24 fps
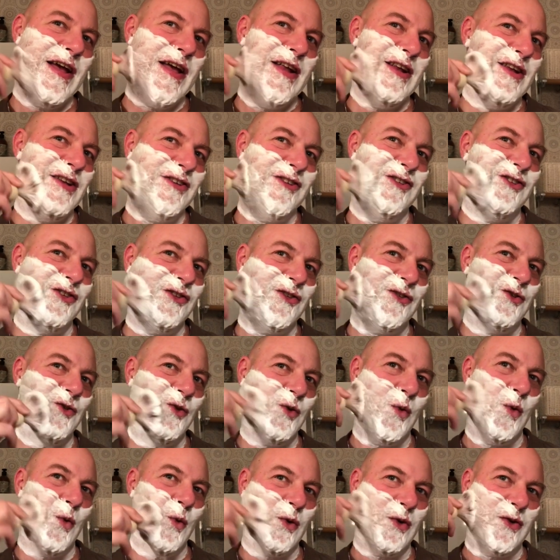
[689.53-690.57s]

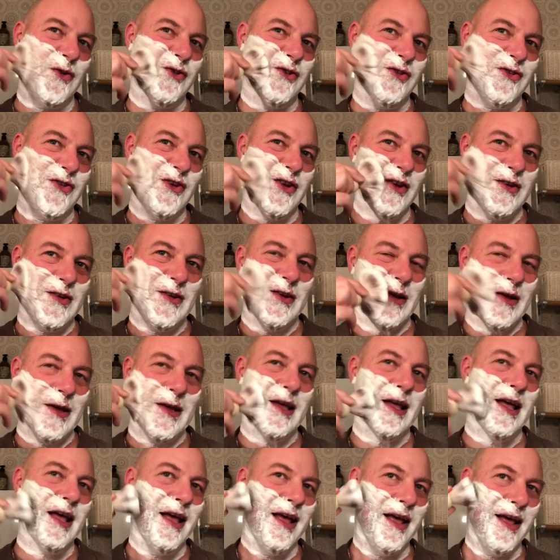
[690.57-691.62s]
stool sitting
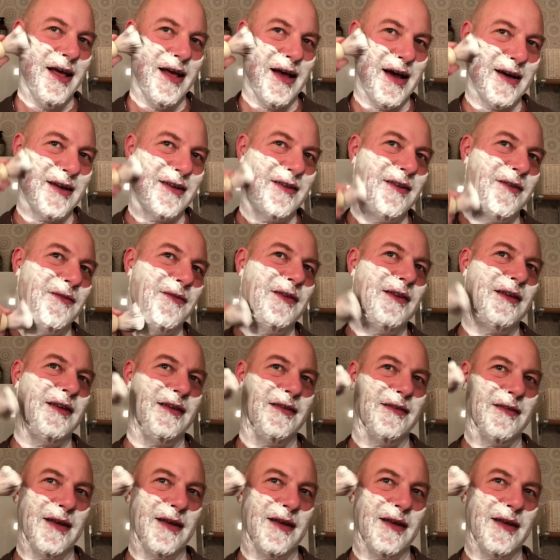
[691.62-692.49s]
activities,